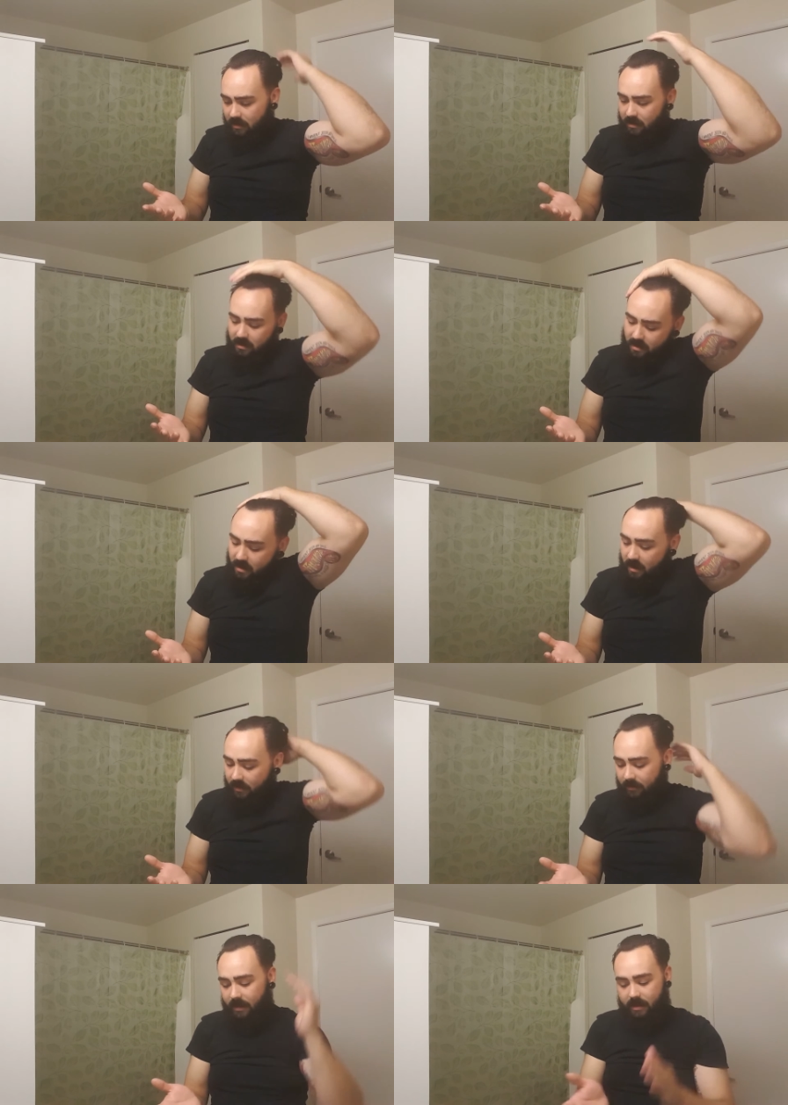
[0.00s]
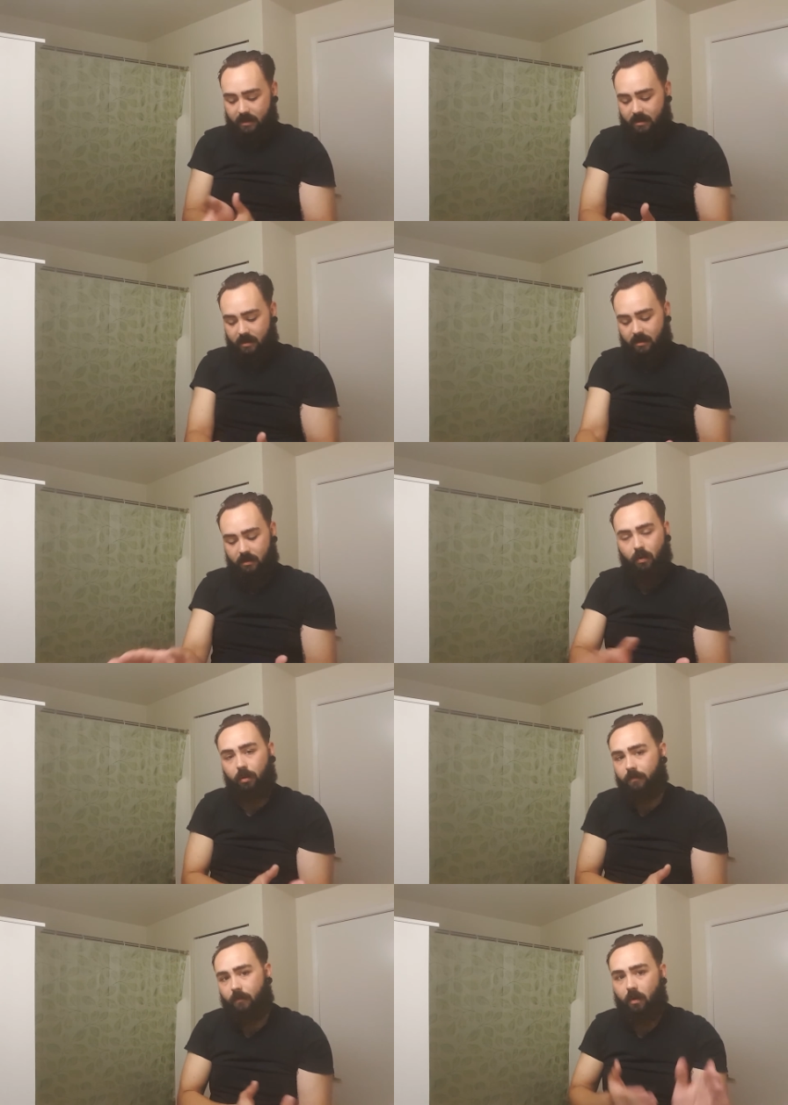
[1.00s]
Not like an
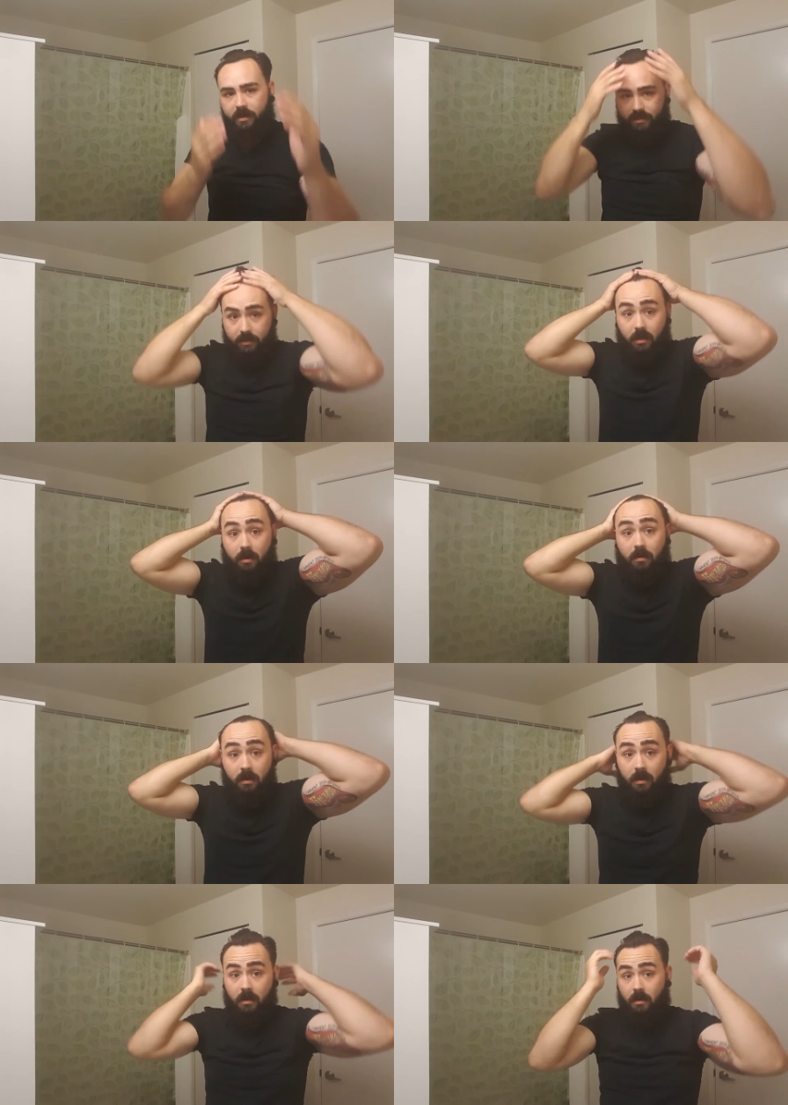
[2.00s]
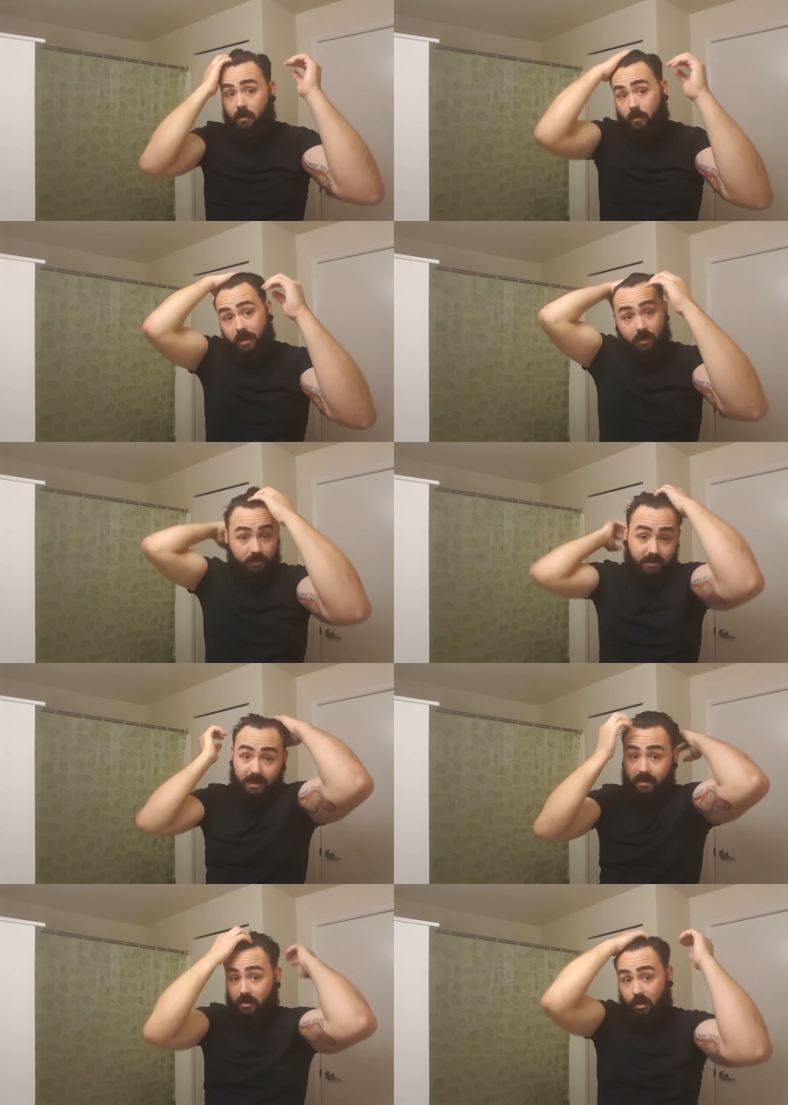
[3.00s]
Old Forest though, where that was
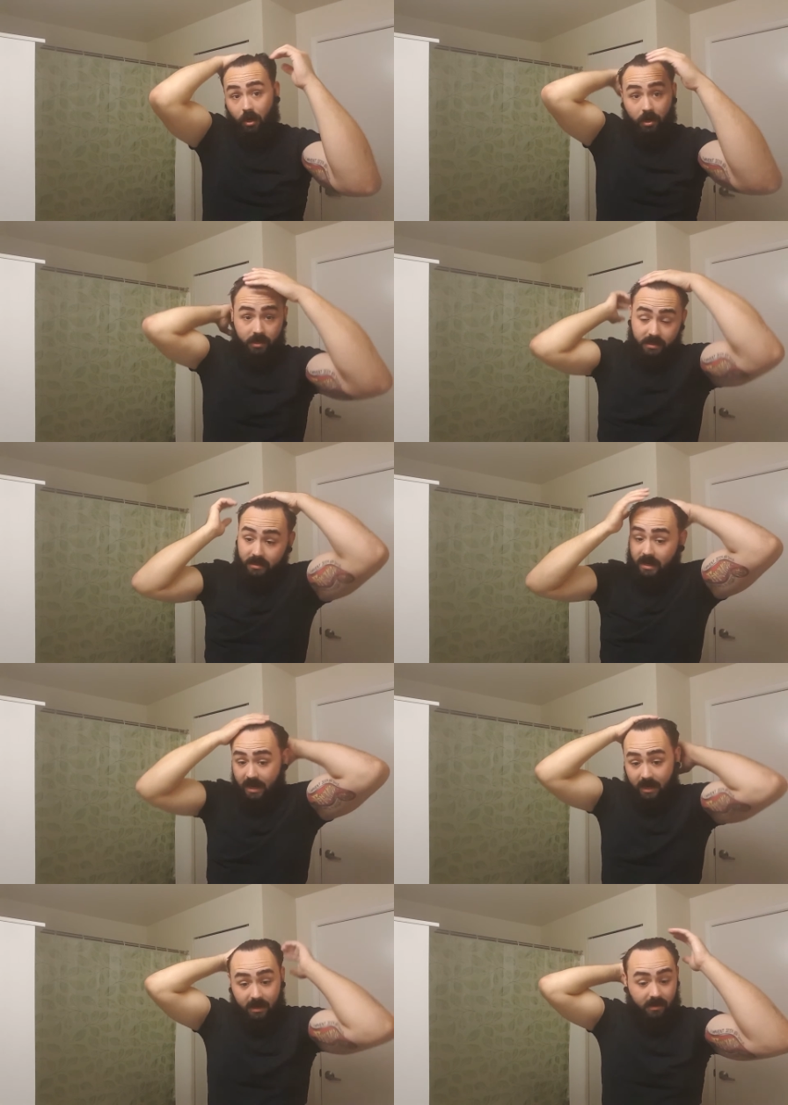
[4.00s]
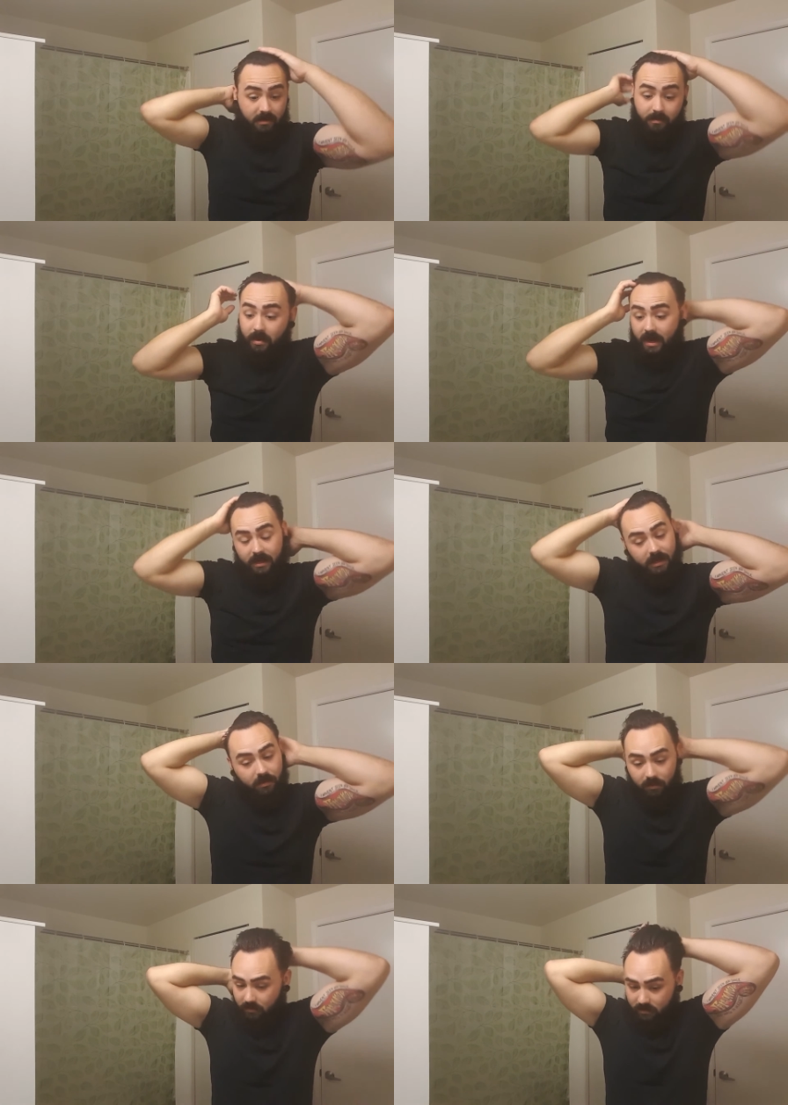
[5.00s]
like dirt and pine
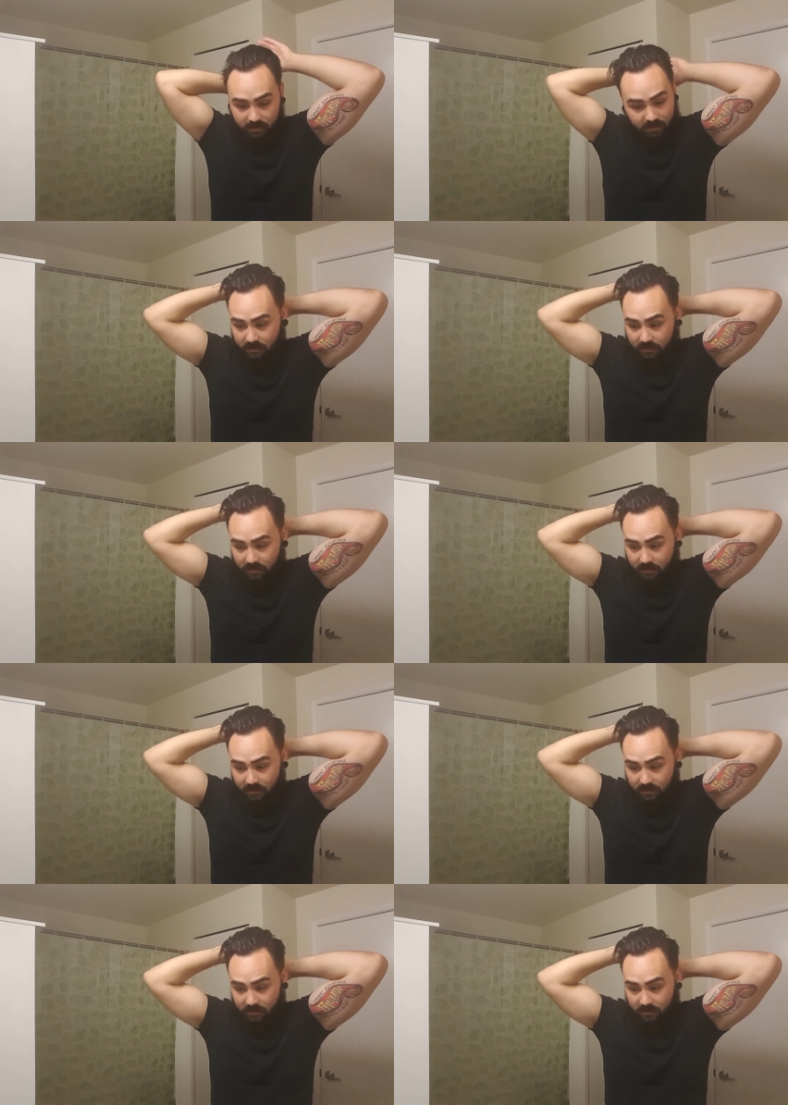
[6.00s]
needle.